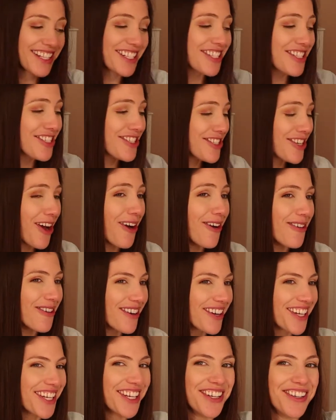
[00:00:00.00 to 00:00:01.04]

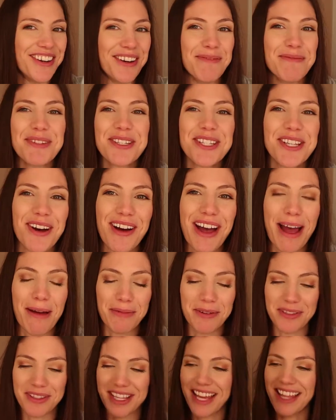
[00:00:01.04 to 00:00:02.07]
So cute. I'm so
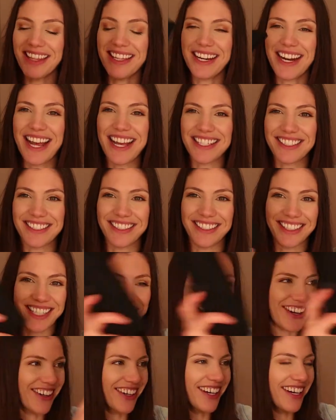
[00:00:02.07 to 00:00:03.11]
happy with that. And then it has a little
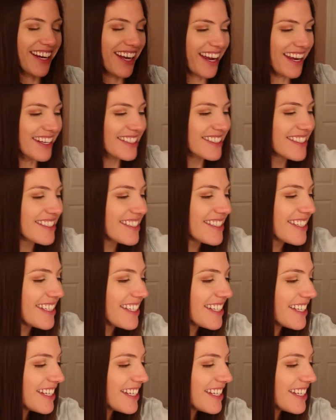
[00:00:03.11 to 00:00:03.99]
carrying case,